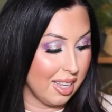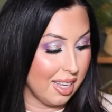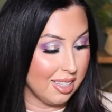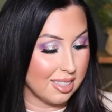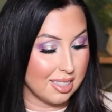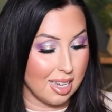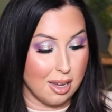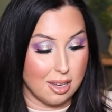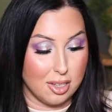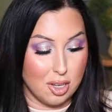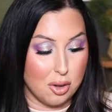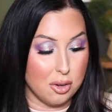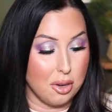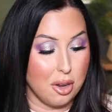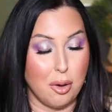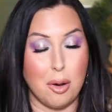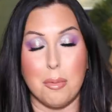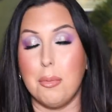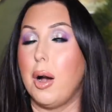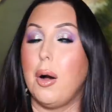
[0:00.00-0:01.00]
things. Y'all
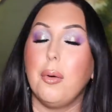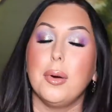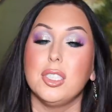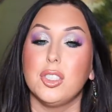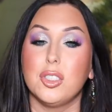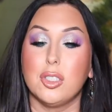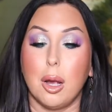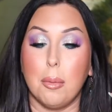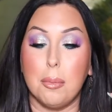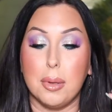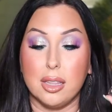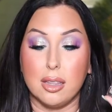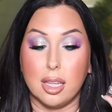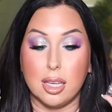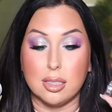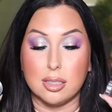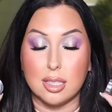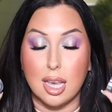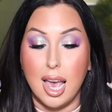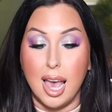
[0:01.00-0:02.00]
know I'm always dropping
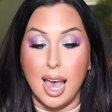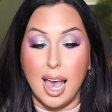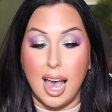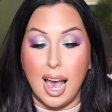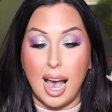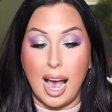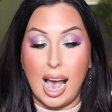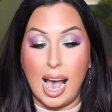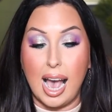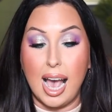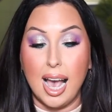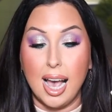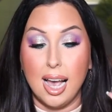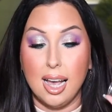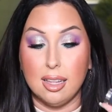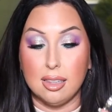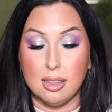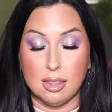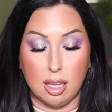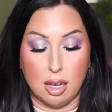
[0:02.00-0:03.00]
things.
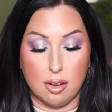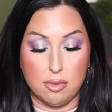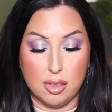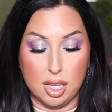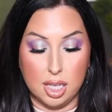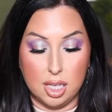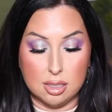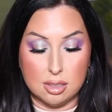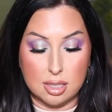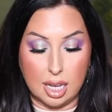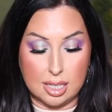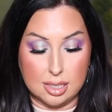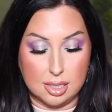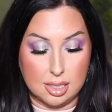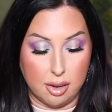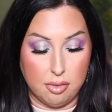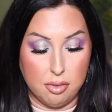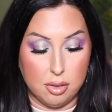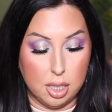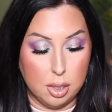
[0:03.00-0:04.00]
I love these. I
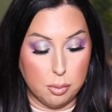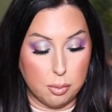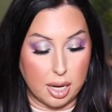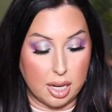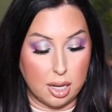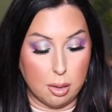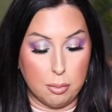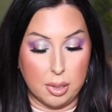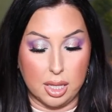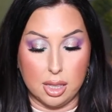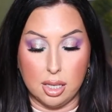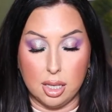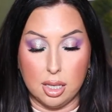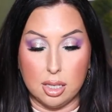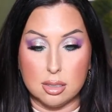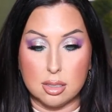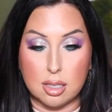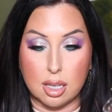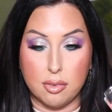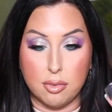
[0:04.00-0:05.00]
definitely recommend
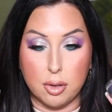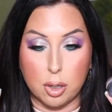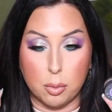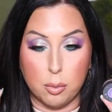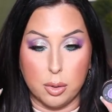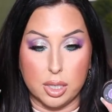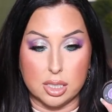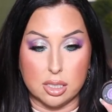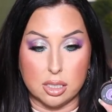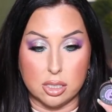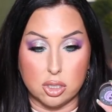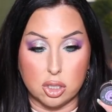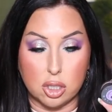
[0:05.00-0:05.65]
these if you're wanting to